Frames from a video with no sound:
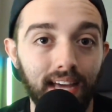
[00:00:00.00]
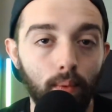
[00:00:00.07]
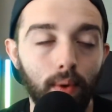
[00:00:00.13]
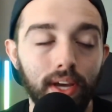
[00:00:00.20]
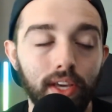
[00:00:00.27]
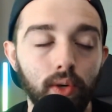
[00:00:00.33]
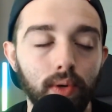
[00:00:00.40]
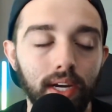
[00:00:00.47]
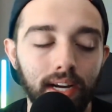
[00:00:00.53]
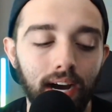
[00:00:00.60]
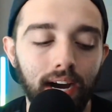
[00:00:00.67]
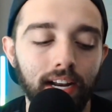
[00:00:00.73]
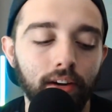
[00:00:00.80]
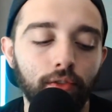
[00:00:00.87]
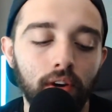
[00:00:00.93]
That way you can
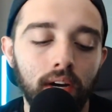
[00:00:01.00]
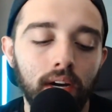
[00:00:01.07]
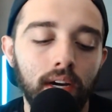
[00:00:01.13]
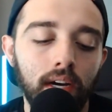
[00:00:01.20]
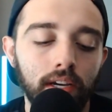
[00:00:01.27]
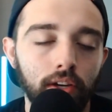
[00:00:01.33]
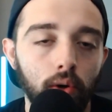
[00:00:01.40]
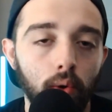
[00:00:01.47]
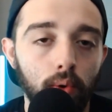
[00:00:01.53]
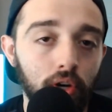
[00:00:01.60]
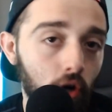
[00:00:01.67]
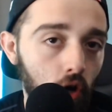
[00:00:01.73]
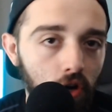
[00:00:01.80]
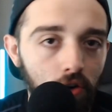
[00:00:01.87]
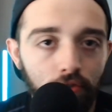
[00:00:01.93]
kind of,
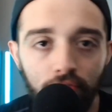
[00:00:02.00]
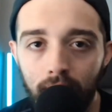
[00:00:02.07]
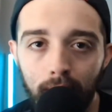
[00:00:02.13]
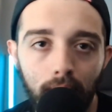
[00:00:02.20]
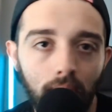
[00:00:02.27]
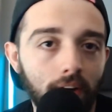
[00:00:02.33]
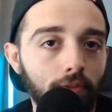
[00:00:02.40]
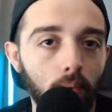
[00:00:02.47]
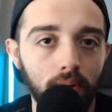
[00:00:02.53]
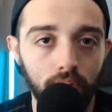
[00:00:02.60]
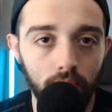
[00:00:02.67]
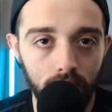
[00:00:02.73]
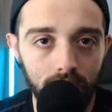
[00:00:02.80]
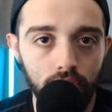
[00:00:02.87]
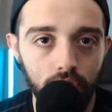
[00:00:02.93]
nerf and buff what
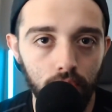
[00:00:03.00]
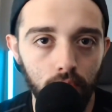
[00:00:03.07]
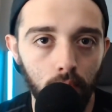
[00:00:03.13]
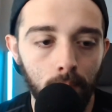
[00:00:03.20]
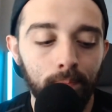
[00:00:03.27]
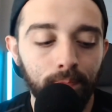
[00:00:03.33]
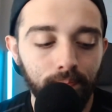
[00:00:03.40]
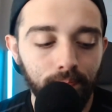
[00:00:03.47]
you need to.